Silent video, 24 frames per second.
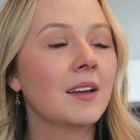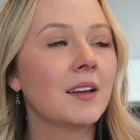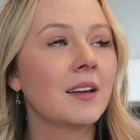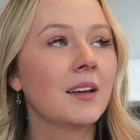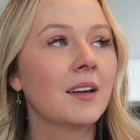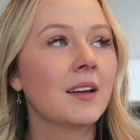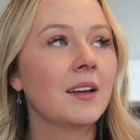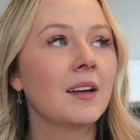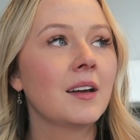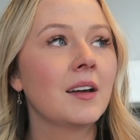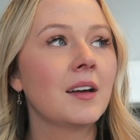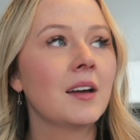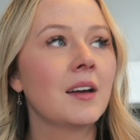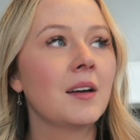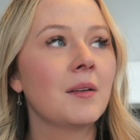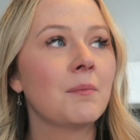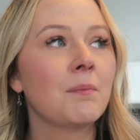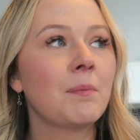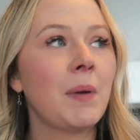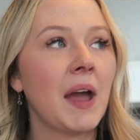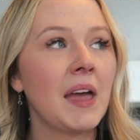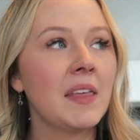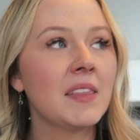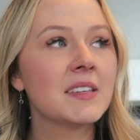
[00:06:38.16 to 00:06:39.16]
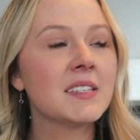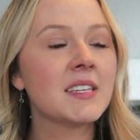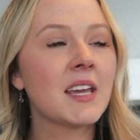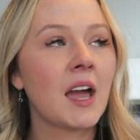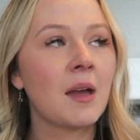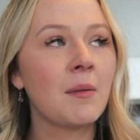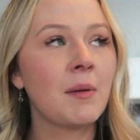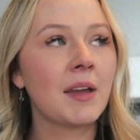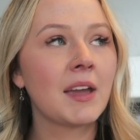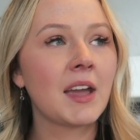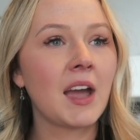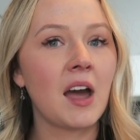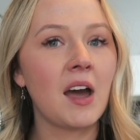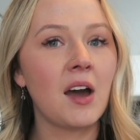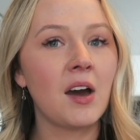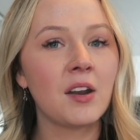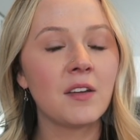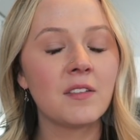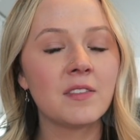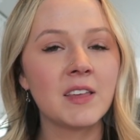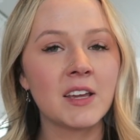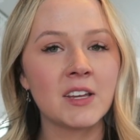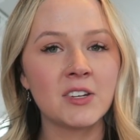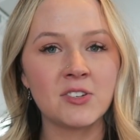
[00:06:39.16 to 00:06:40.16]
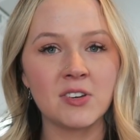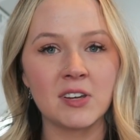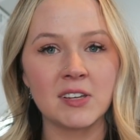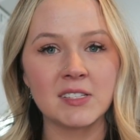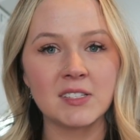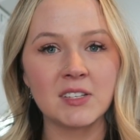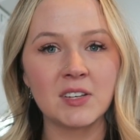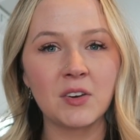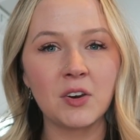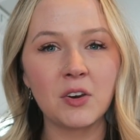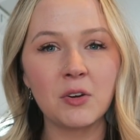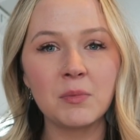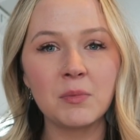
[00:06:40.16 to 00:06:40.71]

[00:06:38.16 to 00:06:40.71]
by the time I got out of that dressing